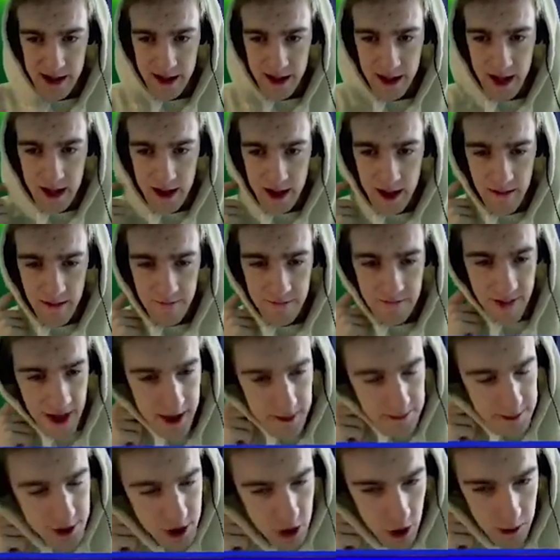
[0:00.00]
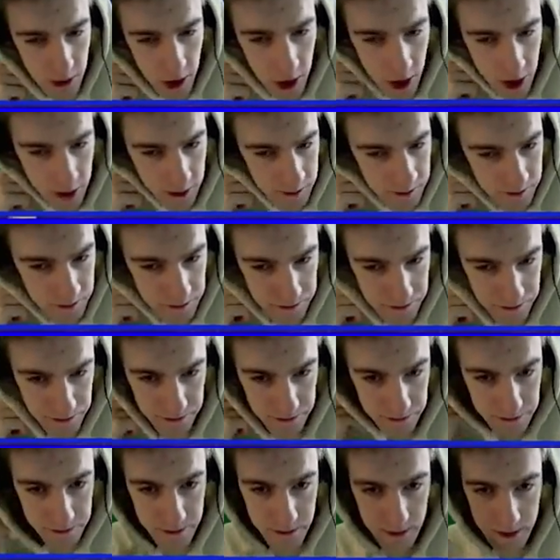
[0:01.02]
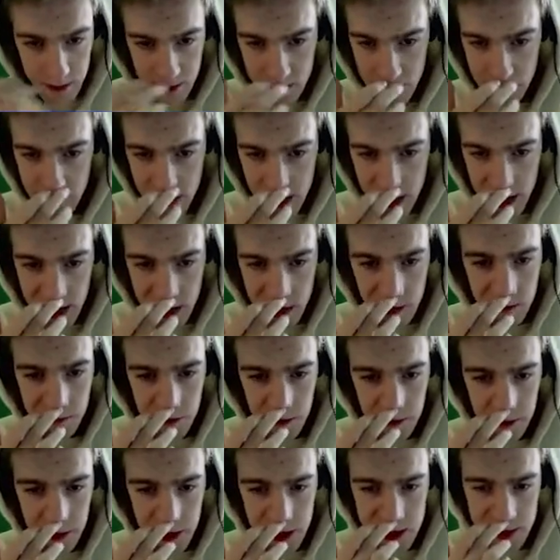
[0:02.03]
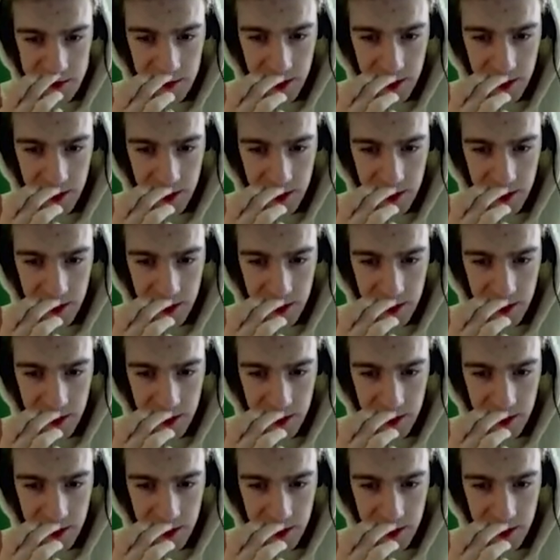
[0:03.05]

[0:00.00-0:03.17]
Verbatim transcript: Get that fat absorb on. Thank you for burst